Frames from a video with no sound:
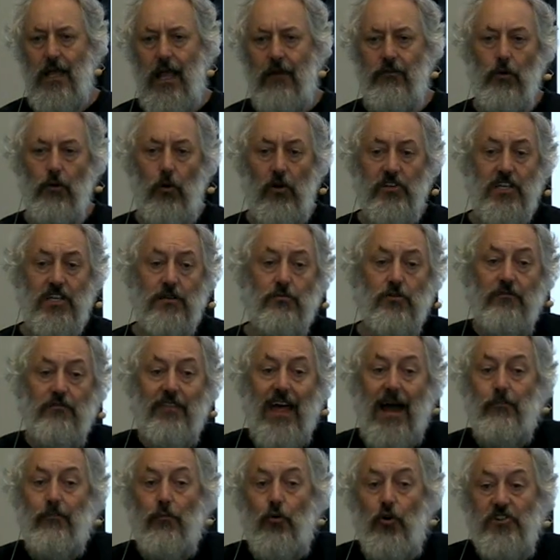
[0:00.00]
If you wanted to
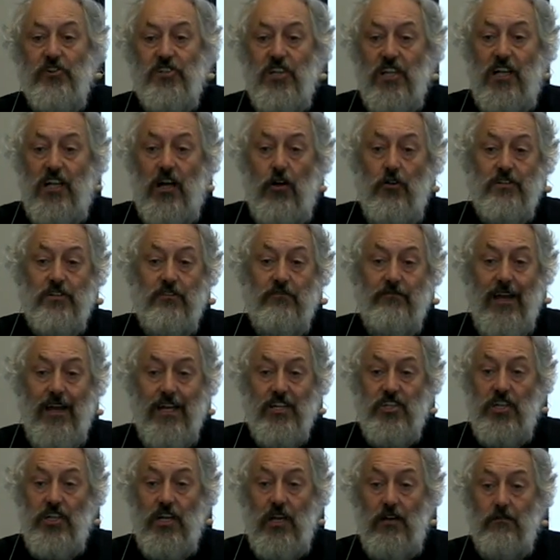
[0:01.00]
move that more to the golden
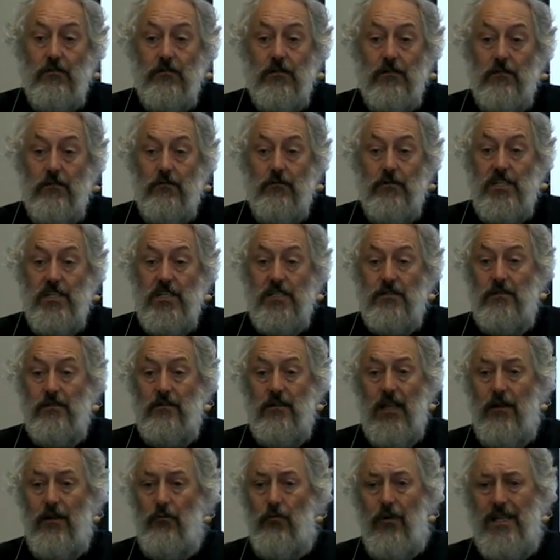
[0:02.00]
ratio, which is
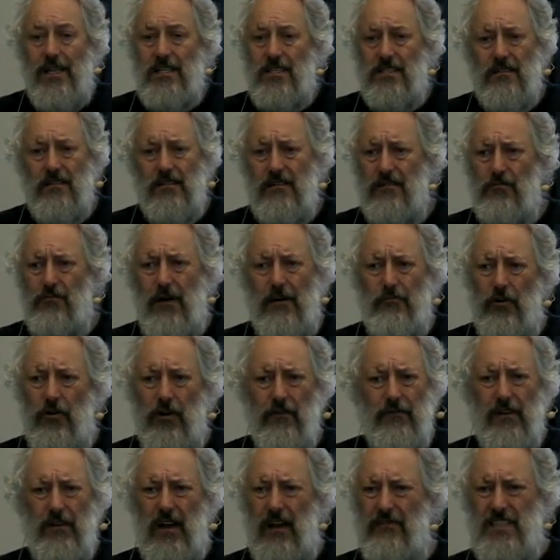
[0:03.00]
like 1 to
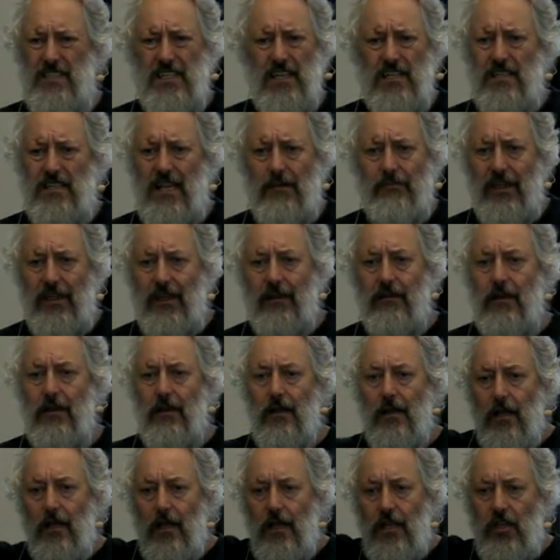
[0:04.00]
1.56 something,
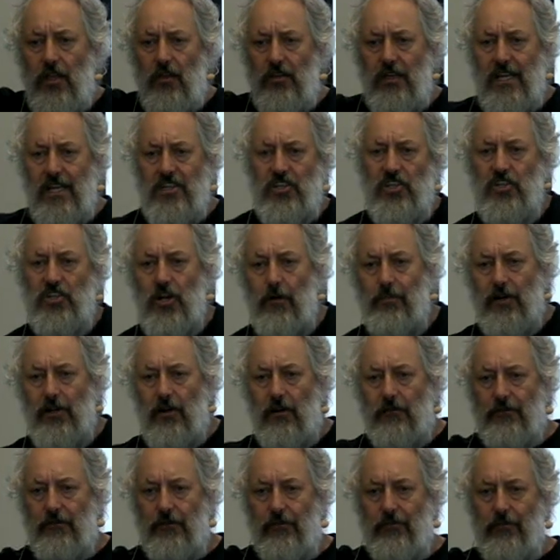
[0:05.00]
you'd need to chop it
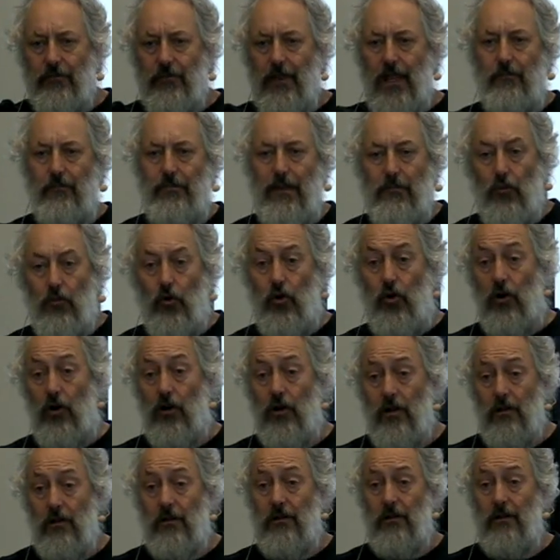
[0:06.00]
off a bit
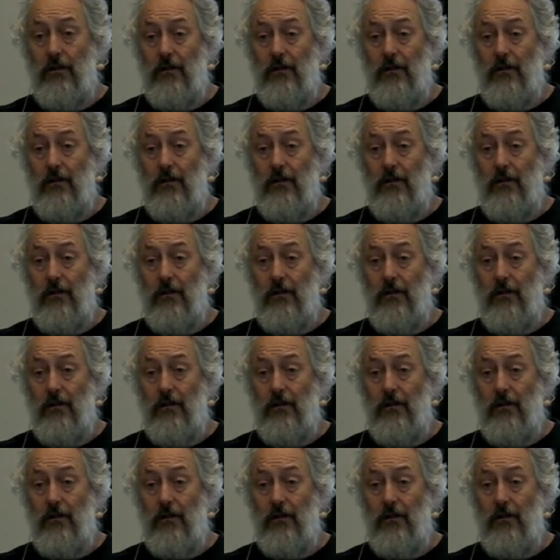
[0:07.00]
more.